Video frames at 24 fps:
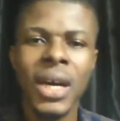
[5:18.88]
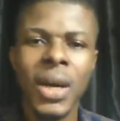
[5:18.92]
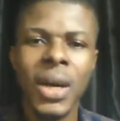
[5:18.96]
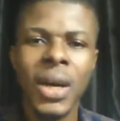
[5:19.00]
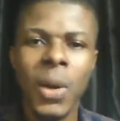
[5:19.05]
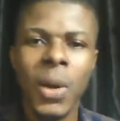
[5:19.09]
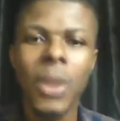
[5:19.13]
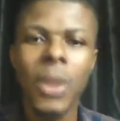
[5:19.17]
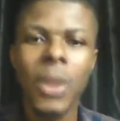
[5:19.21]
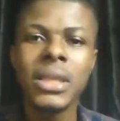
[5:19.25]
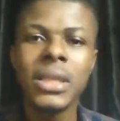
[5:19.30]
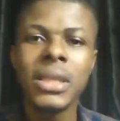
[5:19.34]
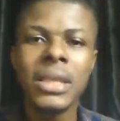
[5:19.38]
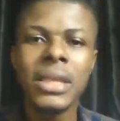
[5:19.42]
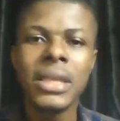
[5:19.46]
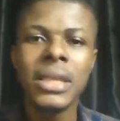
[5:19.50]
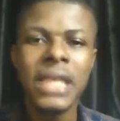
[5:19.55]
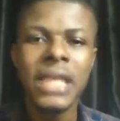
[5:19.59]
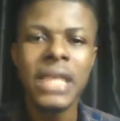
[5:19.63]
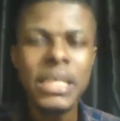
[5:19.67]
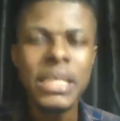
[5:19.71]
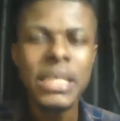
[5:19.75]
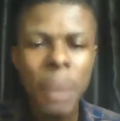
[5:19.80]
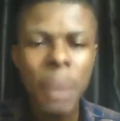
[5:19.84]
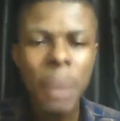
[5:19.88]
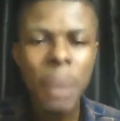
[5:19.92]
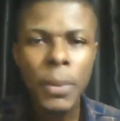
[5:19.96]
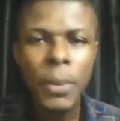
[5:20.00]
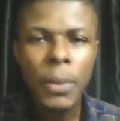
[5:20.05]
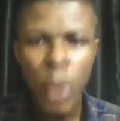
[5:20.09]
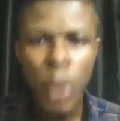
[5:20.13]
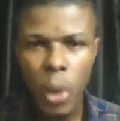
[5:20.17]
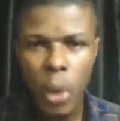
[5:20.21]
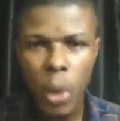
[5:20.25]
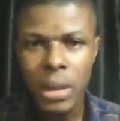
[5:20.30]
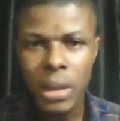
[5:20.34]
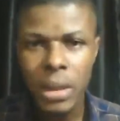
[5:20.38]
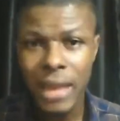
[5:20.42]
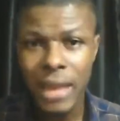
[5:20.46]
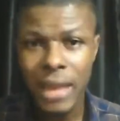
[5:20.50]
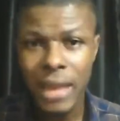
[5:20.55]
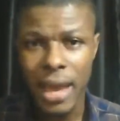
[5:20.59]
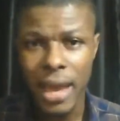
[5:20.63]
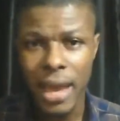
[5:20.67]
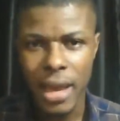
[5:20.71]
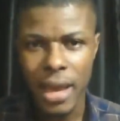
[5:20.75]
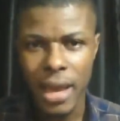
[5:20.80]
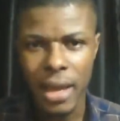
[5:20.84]
what these people hold
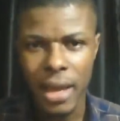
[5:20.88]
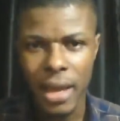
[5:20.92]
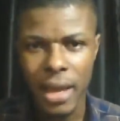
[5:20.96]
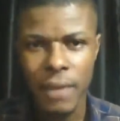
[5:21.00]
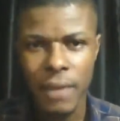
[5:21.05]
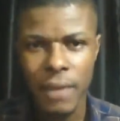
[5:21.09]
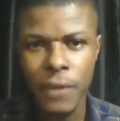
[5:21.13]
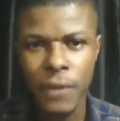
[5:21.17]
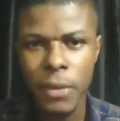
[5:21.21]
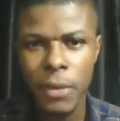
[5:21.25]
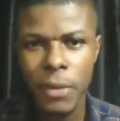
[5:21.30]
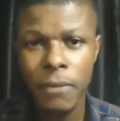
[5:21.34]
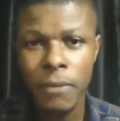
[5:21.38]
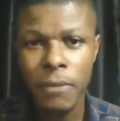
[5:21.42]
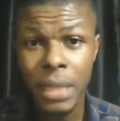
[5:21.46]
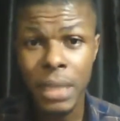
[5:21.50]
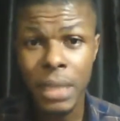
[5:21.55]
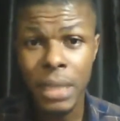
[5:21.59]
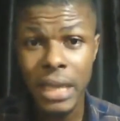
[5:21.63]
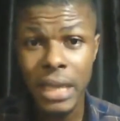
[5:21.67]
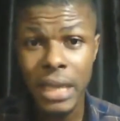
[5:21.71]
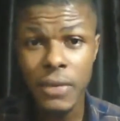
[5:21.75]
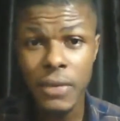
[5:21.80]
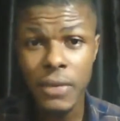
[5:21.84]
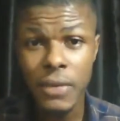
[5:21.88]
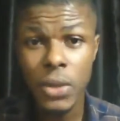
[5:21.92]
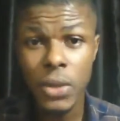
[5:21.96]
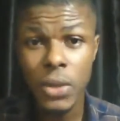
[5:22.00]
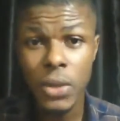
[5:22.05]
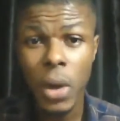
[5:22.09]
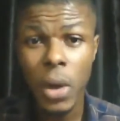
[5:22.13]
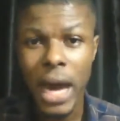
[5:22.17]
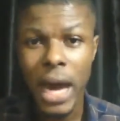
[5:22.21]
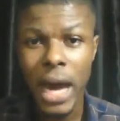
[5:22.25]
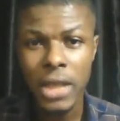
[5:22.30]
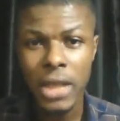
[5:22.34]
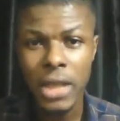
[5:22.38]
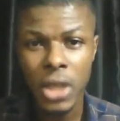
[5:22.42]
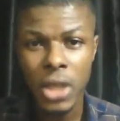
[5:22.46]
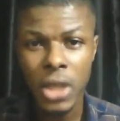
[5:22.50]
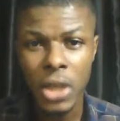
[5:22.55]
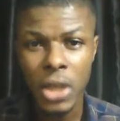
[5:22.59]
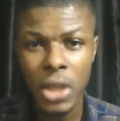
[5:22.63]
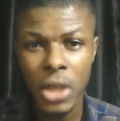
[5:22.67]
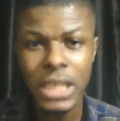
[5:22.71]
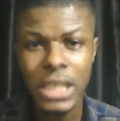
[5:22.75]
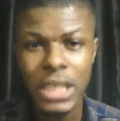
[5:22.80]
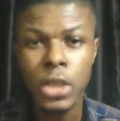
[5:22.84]
there in form of beliefs or
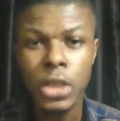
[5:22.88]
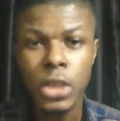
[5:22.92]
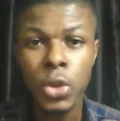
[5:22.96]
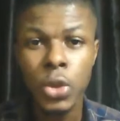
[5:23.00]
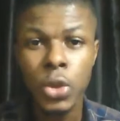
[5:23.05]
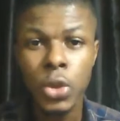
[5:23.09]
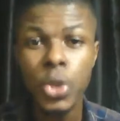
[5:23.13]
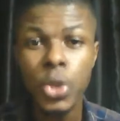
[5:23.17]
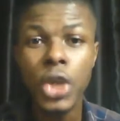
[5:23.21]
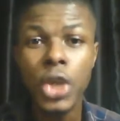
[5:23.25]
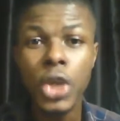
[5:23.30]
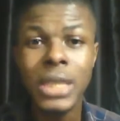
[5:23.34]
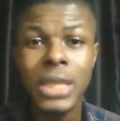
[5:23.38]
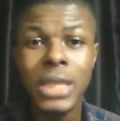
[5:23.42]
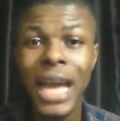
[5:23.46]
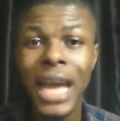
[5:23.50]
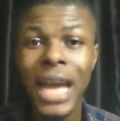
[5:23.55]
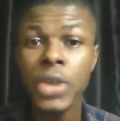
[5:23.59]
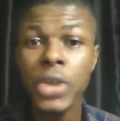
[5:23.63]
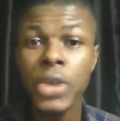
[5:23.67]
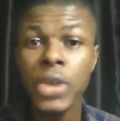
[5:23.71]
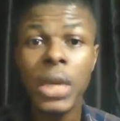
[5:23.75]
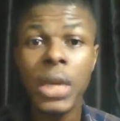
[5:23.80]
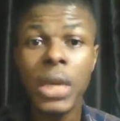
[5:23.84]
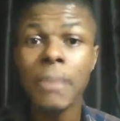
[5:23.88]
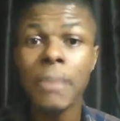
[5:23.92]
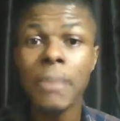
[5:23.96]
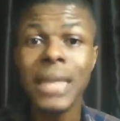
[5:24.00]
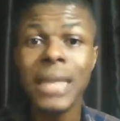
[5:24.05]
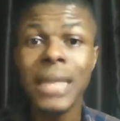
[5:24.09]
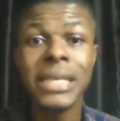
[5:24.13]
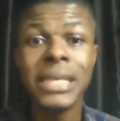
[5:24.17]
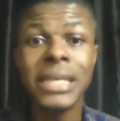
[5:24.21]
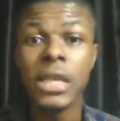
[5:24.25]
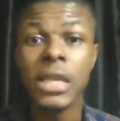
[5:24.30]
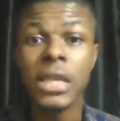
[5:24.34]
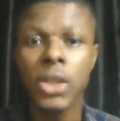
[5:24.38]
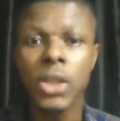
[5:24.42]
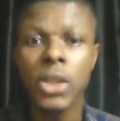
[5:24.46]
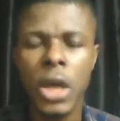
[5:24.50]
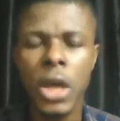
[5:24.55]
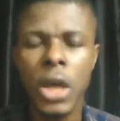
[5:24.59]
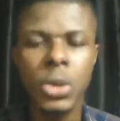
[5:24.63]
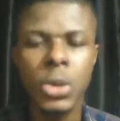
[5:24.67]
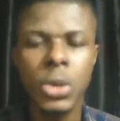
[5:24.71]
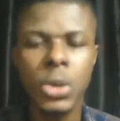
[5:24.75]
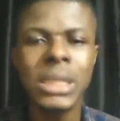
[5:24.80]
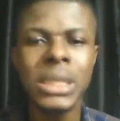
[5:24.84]
ideologies do not actually make sense to
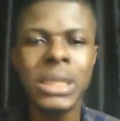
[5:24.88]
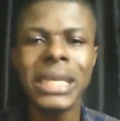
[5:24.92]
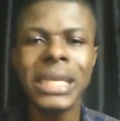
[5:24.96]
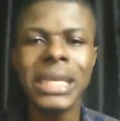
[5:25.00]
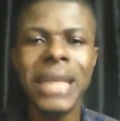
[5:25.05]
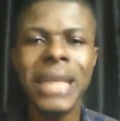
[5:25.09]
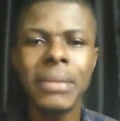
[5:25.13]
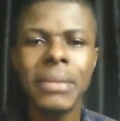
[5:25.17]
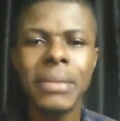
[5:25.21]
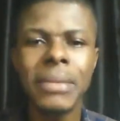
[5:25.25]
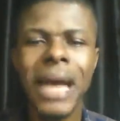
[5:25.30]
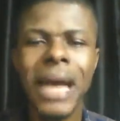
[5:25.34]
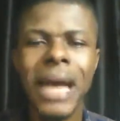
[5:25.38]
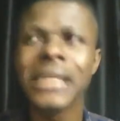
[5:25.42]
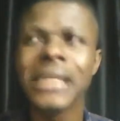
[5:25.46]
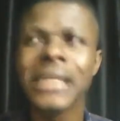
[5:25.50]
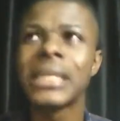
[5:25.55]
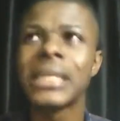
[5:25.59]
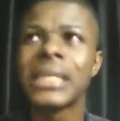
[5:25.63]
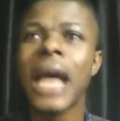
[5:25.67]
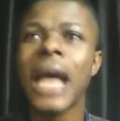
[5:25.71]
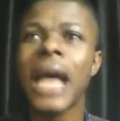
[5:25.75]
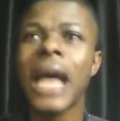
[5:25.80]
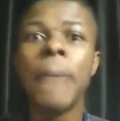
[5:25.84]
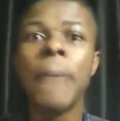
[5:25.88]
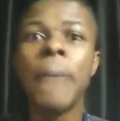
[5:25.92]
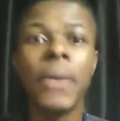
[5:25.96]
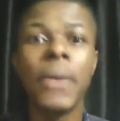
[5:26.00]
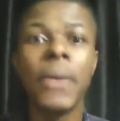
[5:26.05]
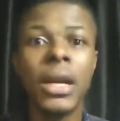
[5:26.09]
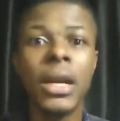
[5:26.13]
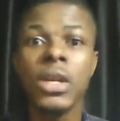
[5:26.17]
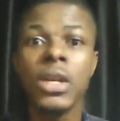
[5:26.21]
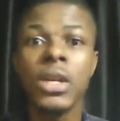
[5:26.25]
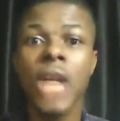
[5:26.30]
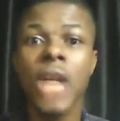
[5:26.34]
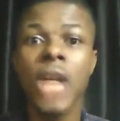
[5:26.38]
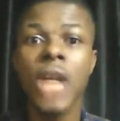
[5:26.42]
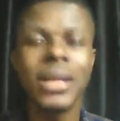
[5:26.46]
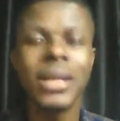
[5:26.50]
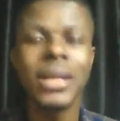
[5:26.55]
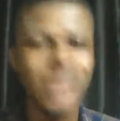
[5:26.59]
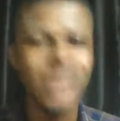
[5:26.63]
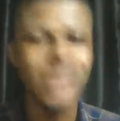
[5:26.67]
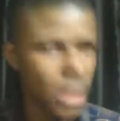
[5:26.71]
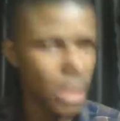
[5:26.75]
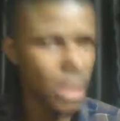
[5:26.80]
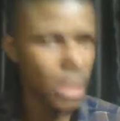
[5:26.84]
us. We see them as apparent
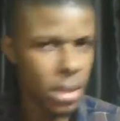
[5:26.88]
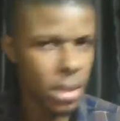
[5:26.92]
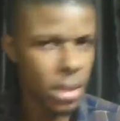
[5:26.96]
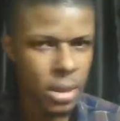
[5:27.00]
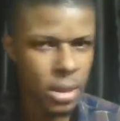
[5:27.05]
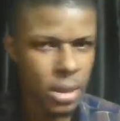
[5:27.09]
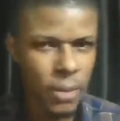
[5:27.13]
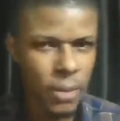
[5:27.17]
nonsense.